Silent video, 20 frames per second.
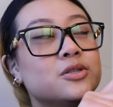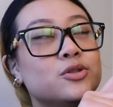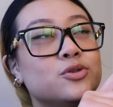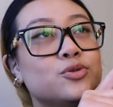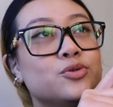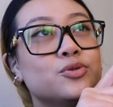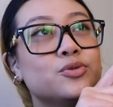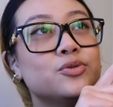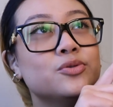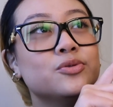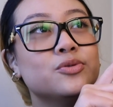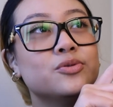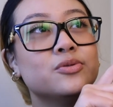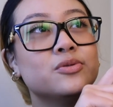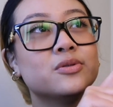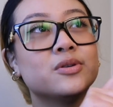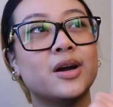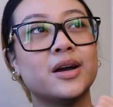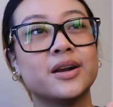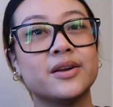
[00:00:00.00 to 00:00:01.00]

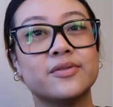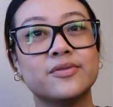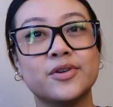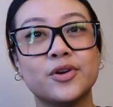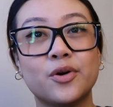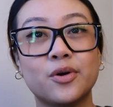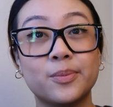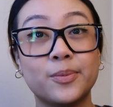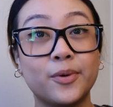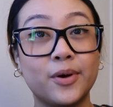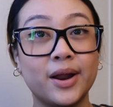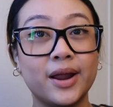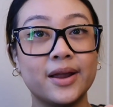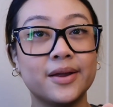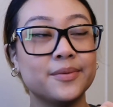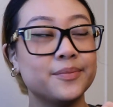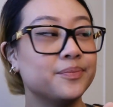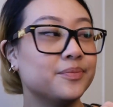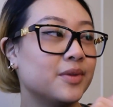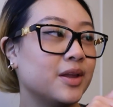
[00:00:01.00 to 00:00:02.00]
to kind of incorporate